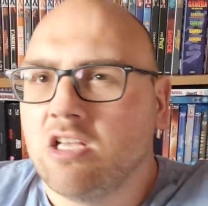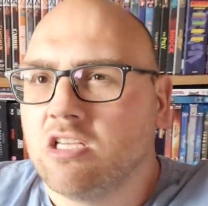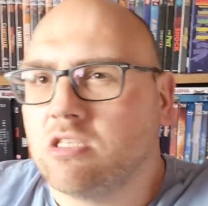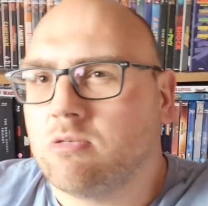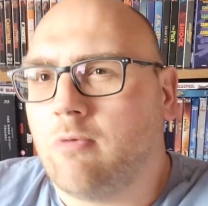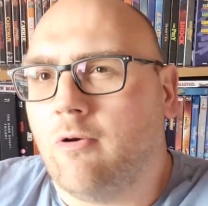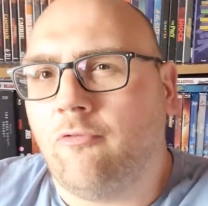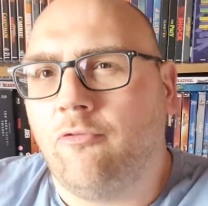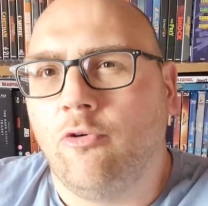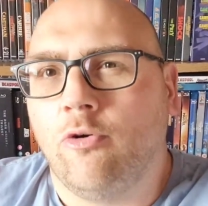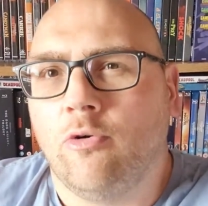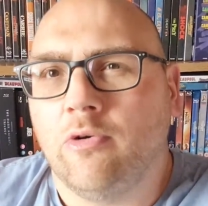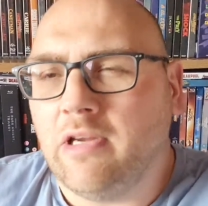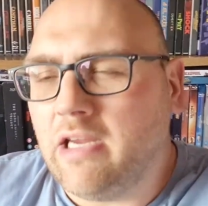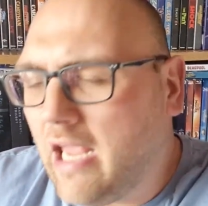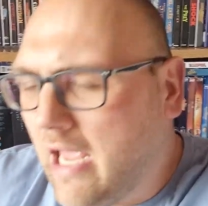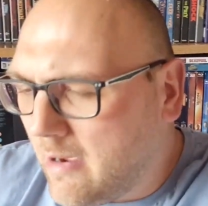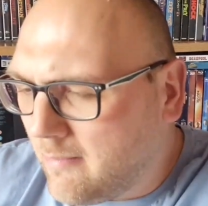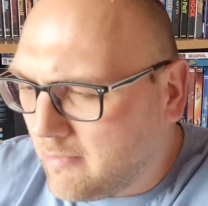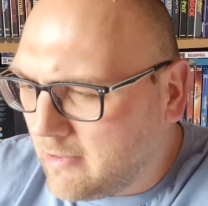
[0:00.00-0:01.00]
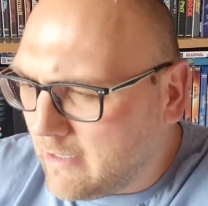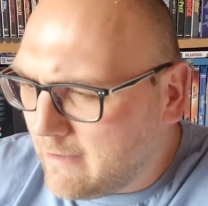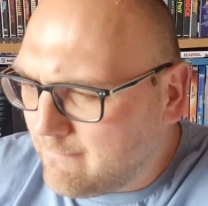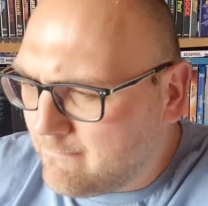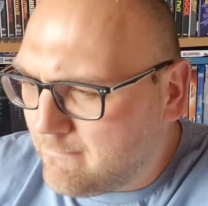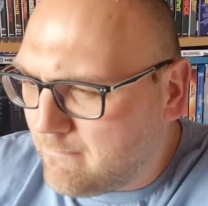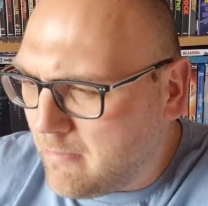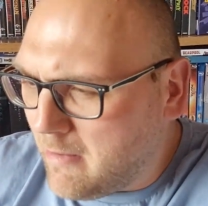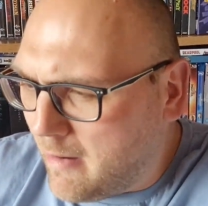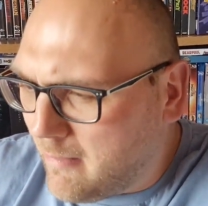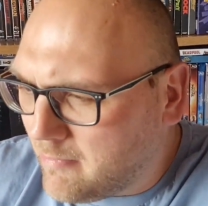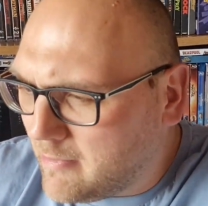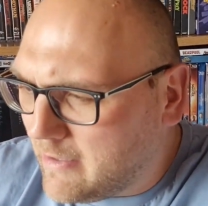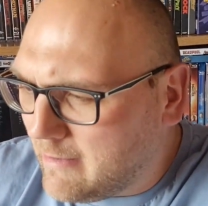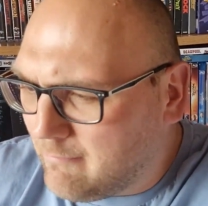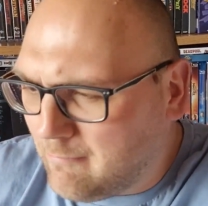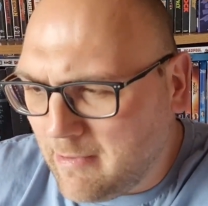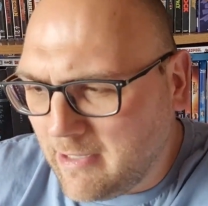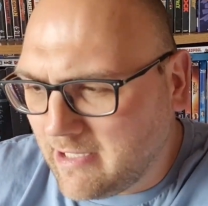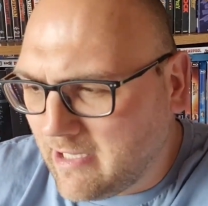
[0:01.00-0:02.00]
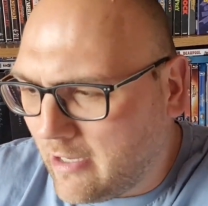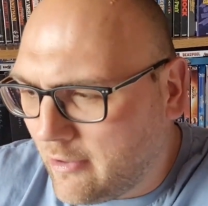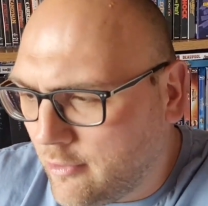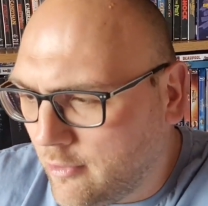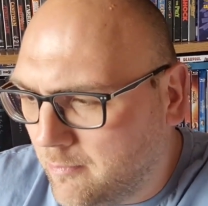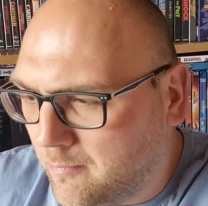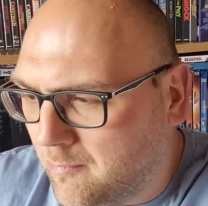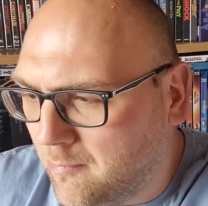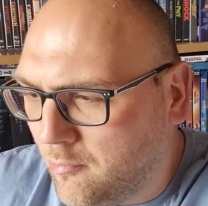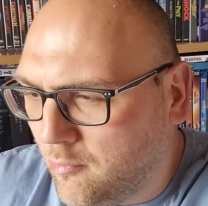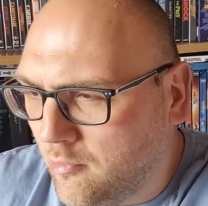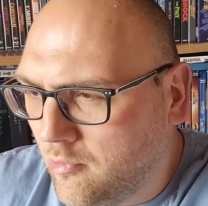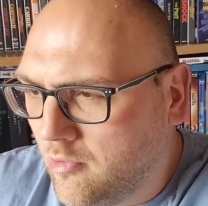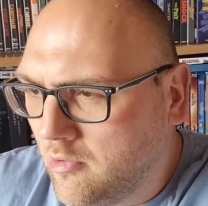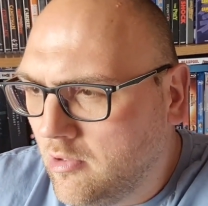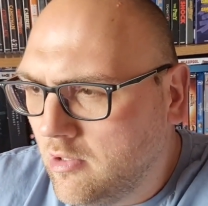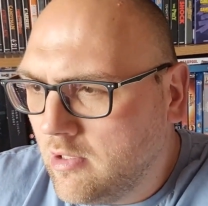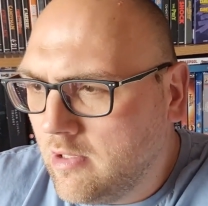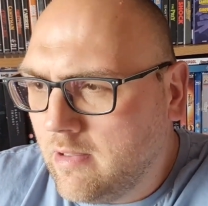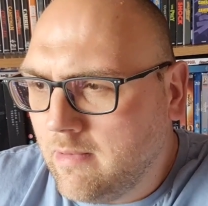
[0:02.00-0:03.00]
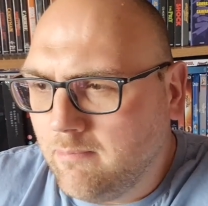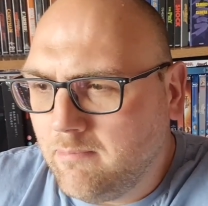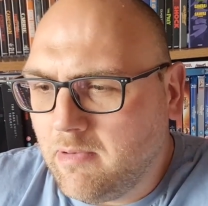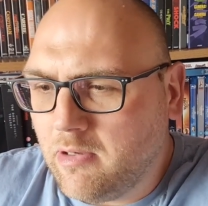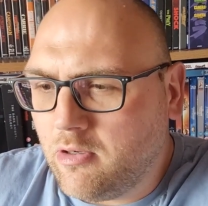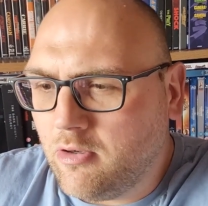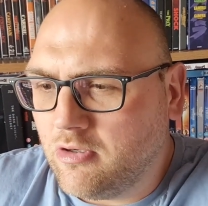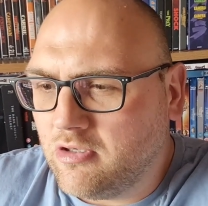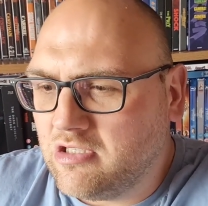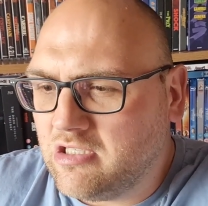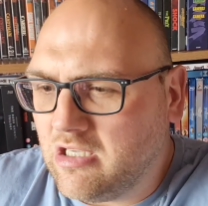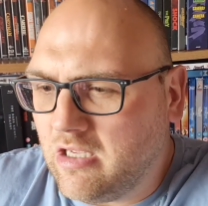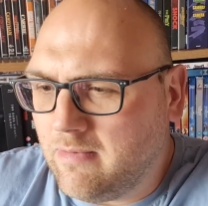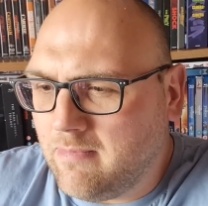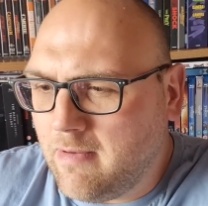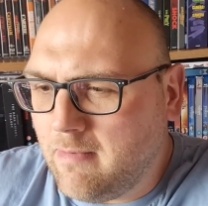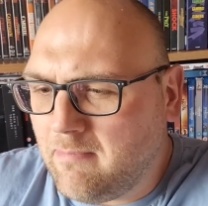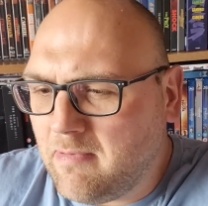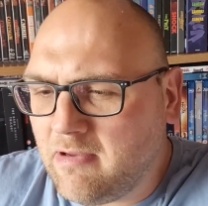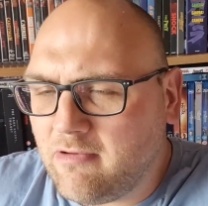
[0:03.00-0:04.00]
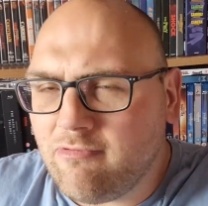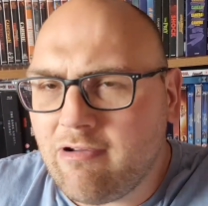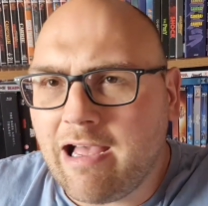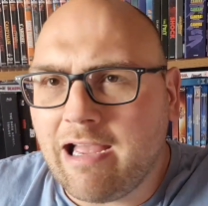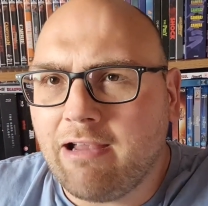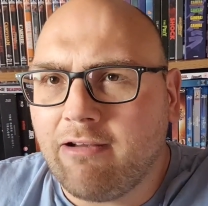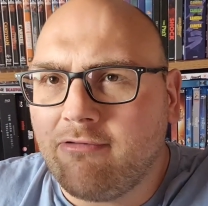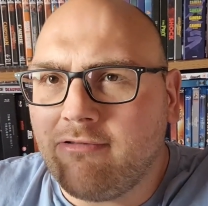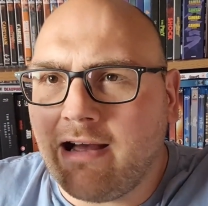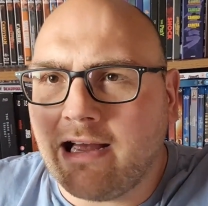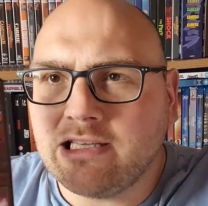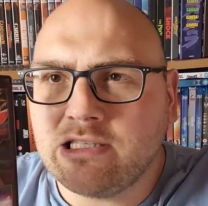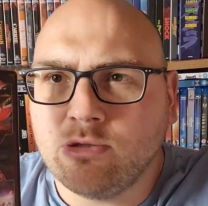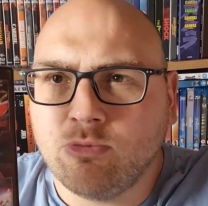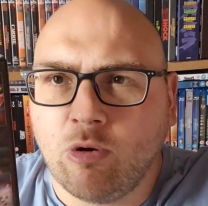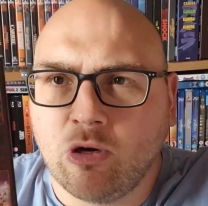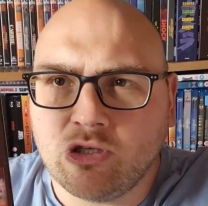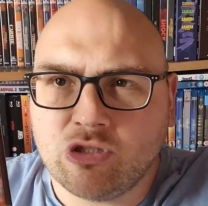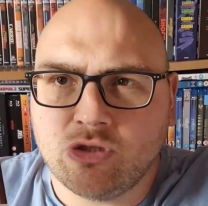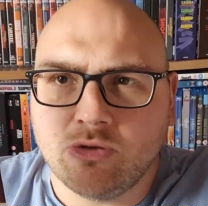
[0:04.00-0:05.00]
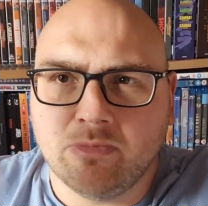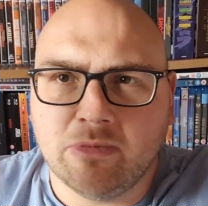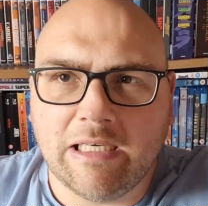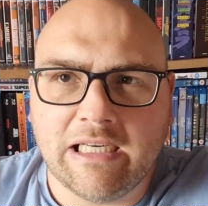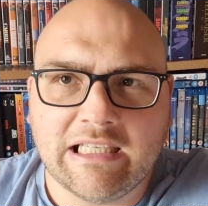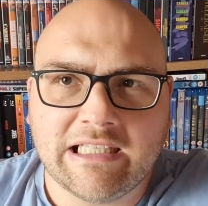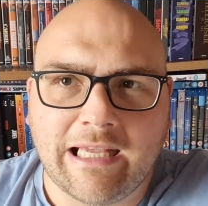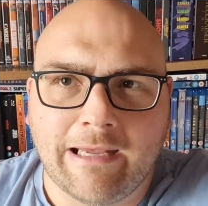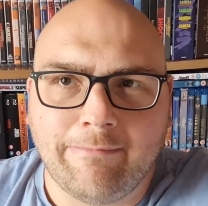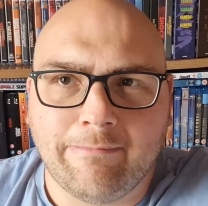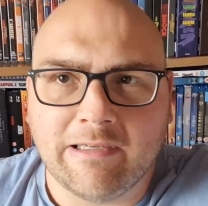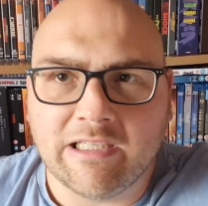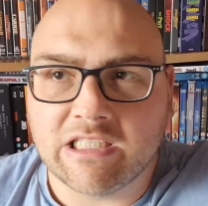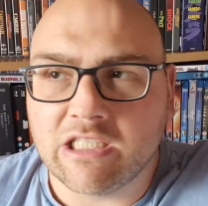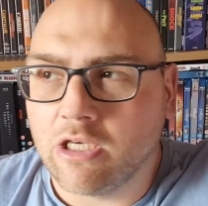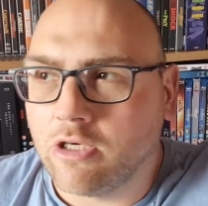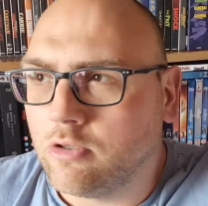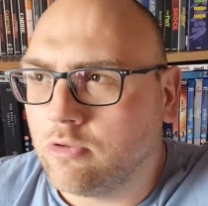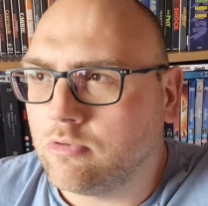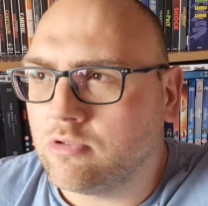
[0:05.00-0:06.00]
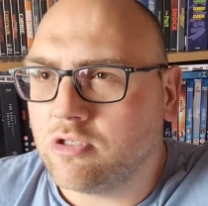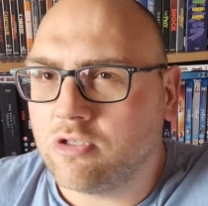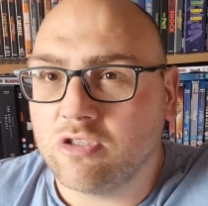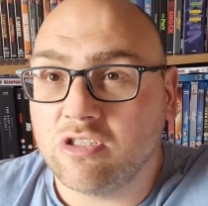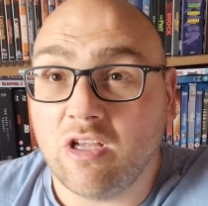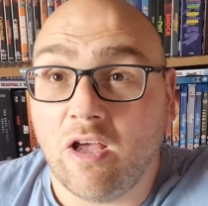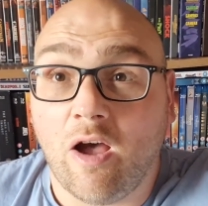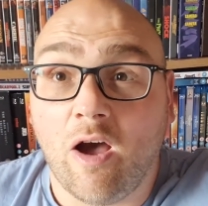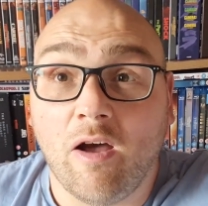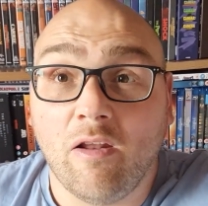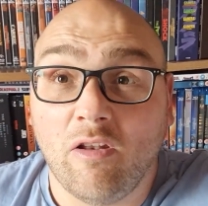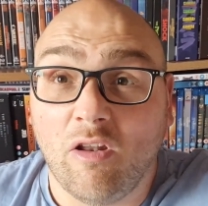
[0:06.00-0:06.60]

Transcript: So I thought, yeah, I'm gonna I'm gonna pick that up because um, it'd be great great to watch some of these episodes because